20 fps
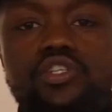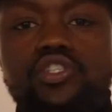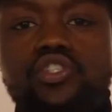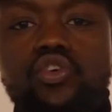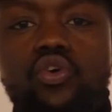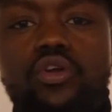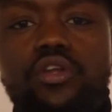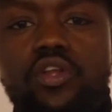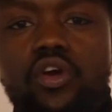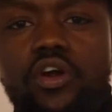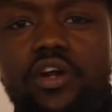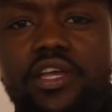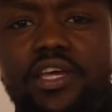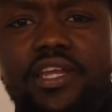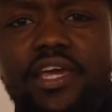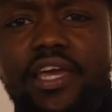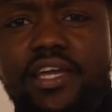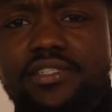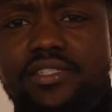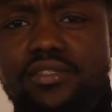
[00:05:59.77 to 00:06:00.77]
Short, Dark,
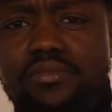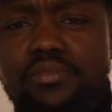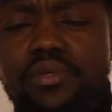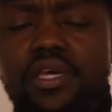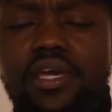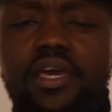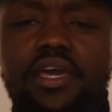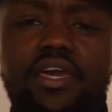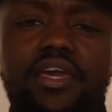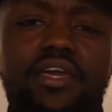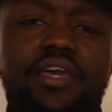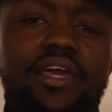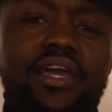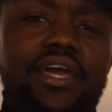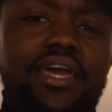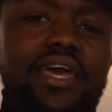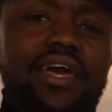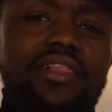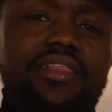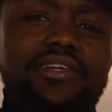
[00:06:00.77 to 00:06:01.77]
and Handsome Gang,
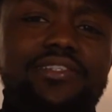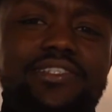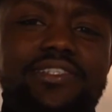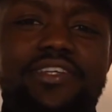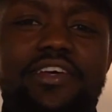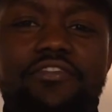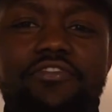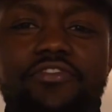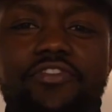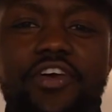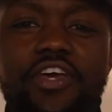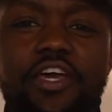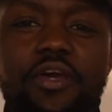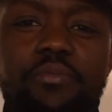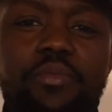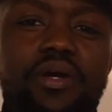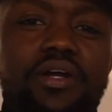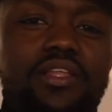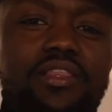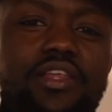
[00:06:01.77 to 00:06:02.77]
LSF
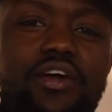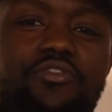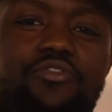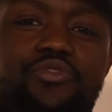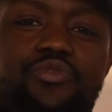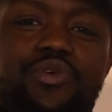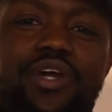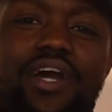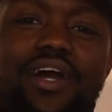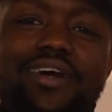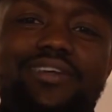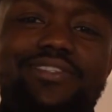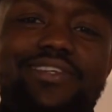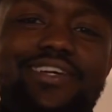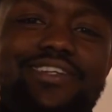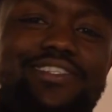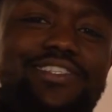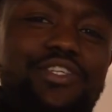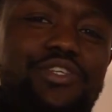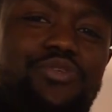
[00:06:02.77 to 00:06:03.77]
Fam. Love you guys.
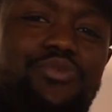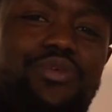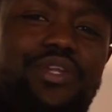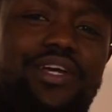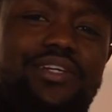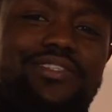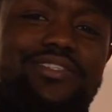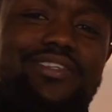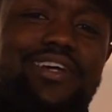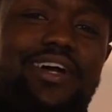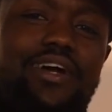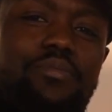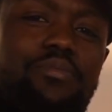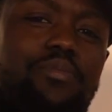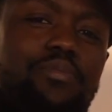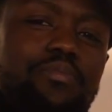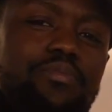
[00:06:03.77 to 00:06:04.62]
See you next time.